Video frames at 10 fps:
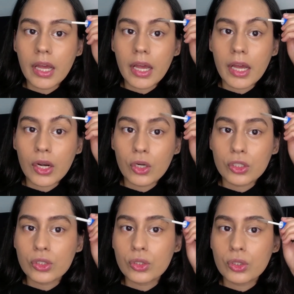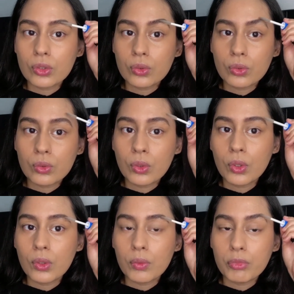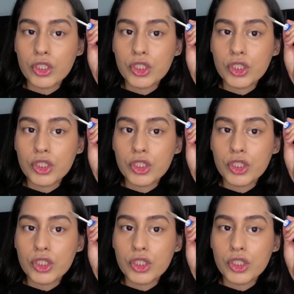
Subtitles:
and also to push my